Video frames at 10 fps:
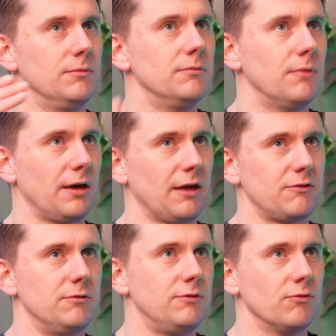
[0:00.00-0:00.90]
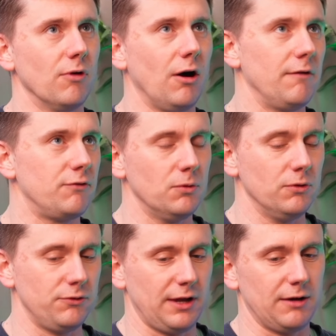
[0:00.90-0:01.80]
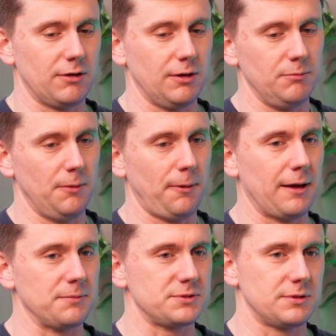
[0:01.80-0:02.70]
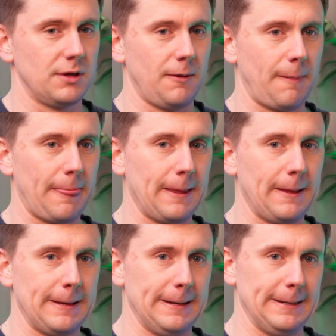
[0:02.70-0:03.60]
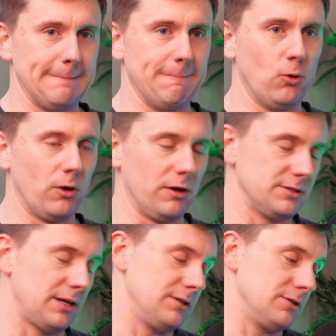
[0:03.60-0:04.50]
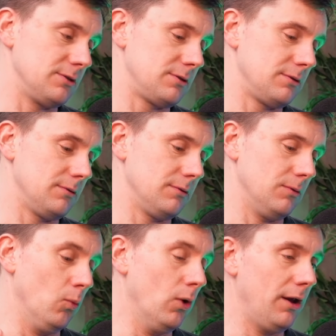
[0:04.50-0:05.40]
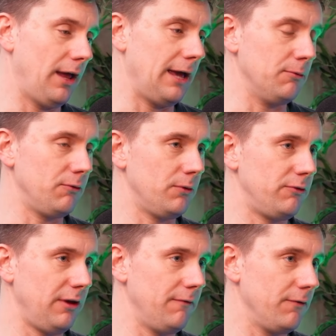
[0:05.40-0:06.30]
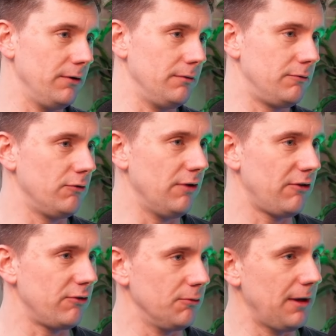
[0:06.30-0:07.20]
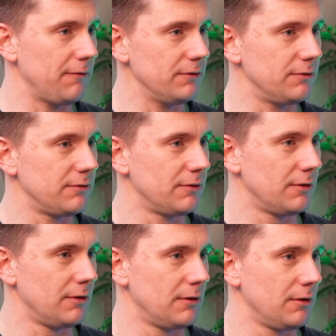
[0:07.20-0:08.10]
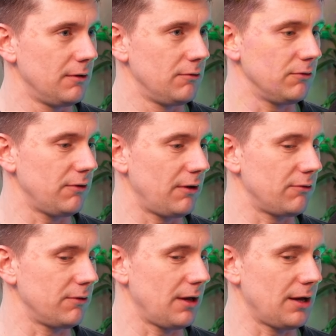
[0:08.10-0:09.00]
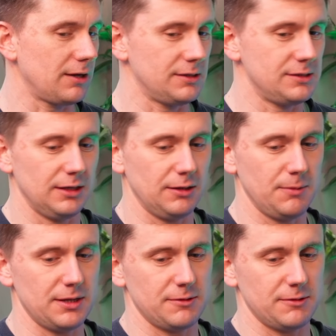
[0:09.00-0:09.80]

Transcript: I guess, drive towards an outcome that perhaps organizations weren't able to achieve through traditional methods. Do you want to touch on that a little bit?